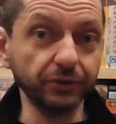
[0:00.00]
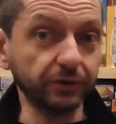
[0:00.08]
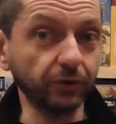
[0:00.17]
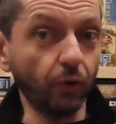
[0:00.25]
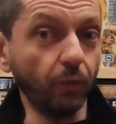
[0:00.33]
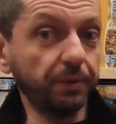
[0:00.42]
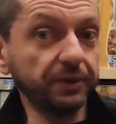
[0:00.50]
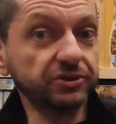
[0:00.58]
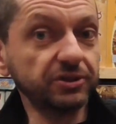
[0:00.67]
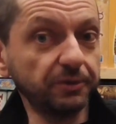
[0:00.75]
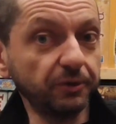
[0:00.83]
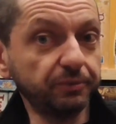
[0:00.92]
you're opening
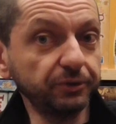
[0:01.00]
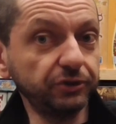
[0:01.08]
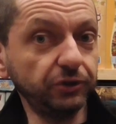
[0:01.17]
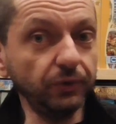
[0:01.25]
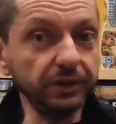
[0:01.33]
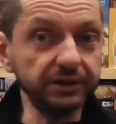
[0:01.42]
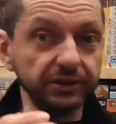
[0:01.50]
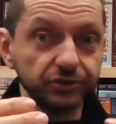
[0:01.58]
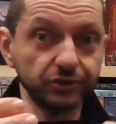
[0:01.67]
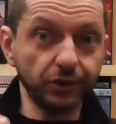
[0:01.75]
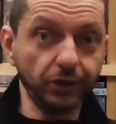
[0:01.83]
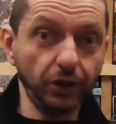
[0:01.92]
some
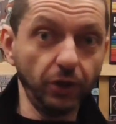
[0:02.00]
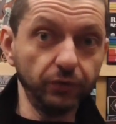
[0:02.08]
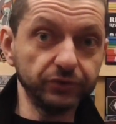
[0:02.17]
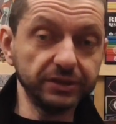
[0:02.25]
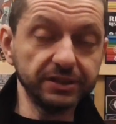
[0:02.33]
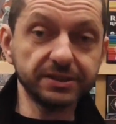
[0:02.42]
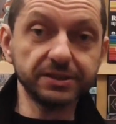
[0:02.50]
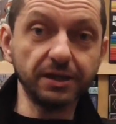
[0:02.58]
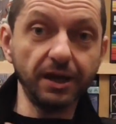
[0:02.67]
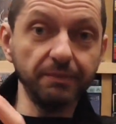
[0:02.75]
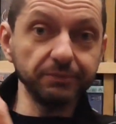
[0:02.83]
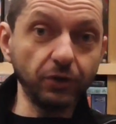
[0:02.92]
opportunities, closing
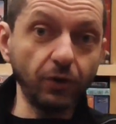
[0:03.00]
some,